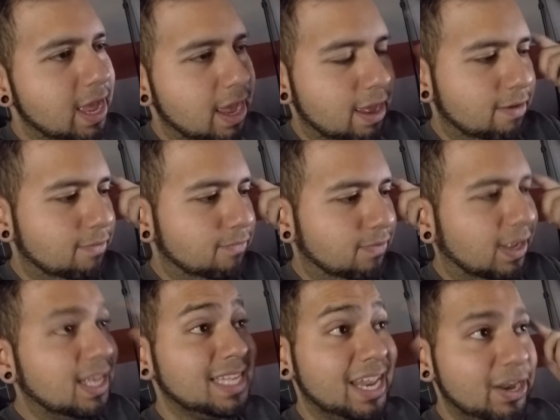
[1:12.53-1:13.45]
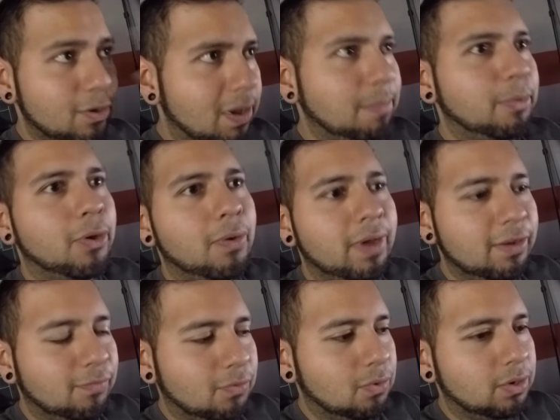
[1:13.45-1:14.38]
of because I know I'm going,
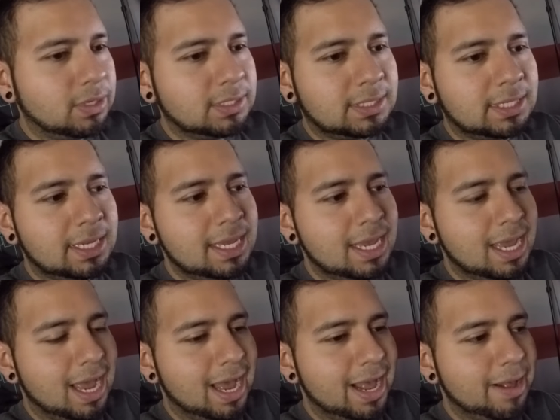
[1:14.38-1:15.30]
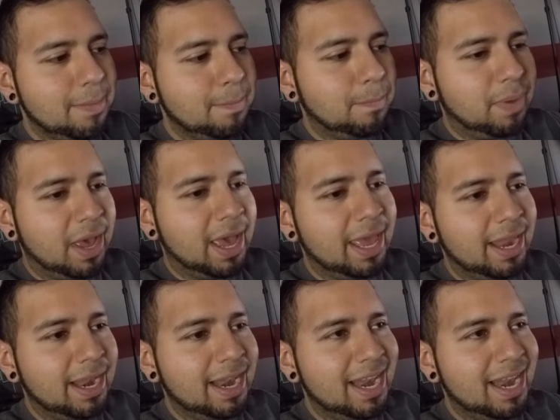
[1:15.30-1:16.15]
of course, but